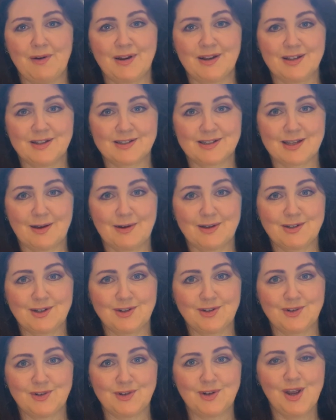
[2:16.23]
sewing
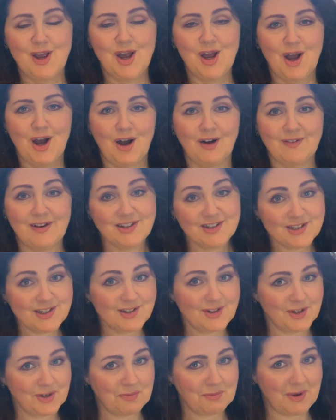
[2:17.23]
to do. I've actually
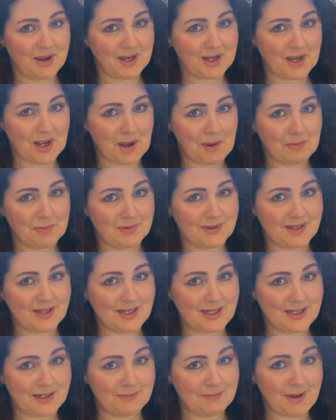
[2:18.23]
got to make up
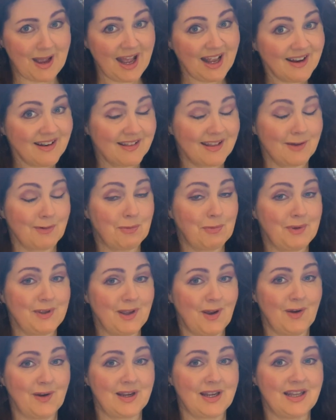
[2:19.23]
the pattern that will be
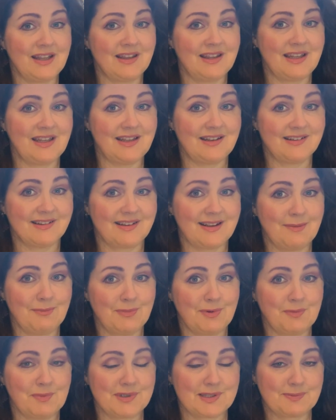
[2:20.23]
going in the
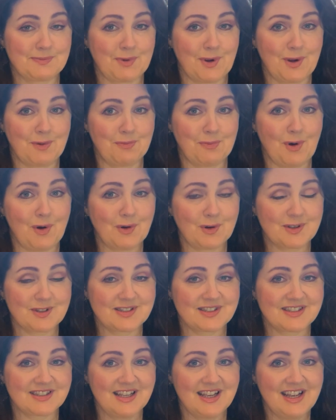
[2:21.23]
December Bespoke
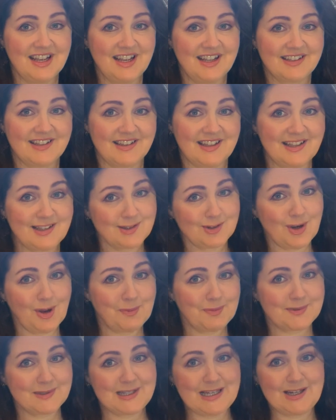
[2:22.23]
box. So that's
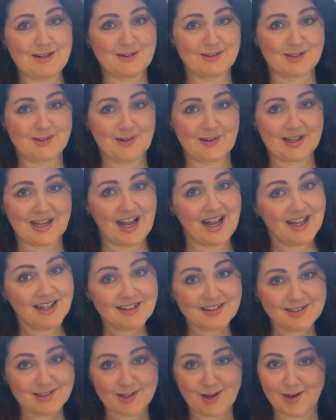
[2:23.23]
top secret. So I
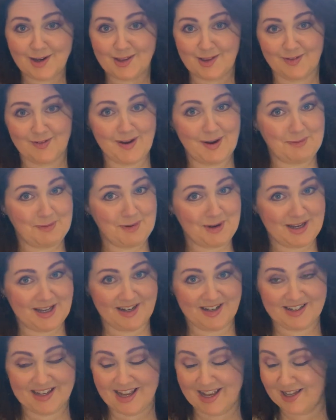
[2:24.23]
can't show you the fabric and
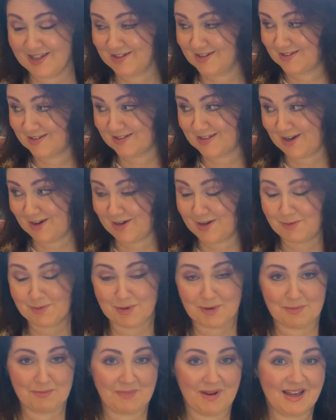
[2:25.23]
I can't tell you
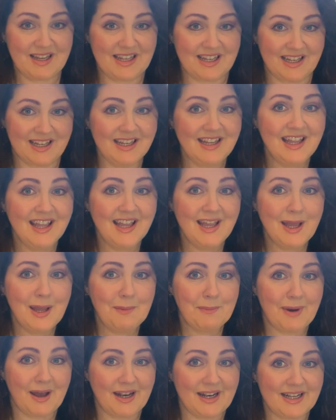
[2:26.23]
what I'm making,
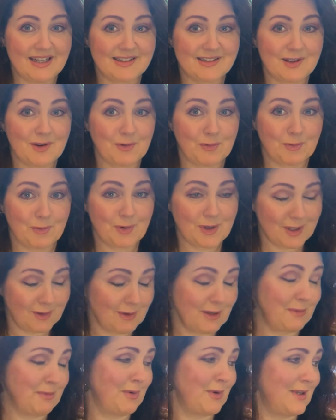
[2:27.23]
but it's really,
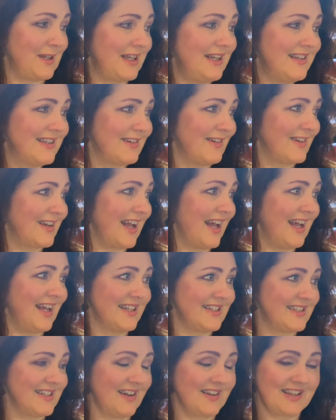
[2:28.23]
really pretty. So I
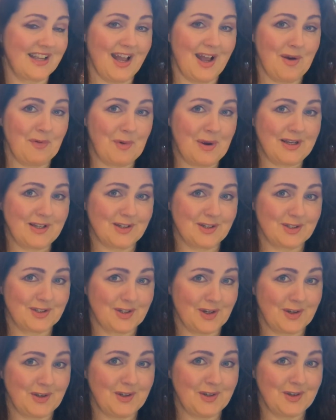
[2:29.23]
can't wait to
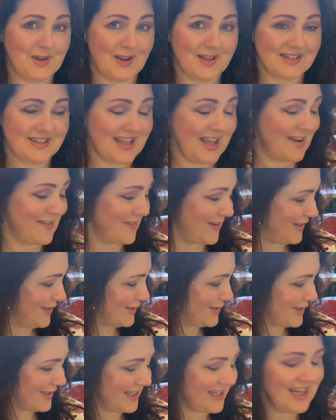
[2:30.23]
show you guys that
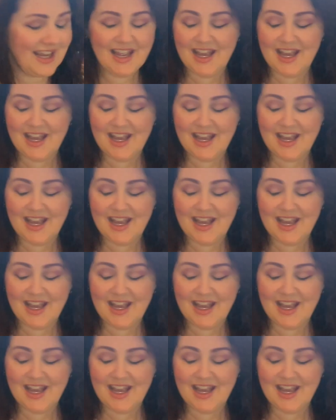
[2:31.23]
eventually.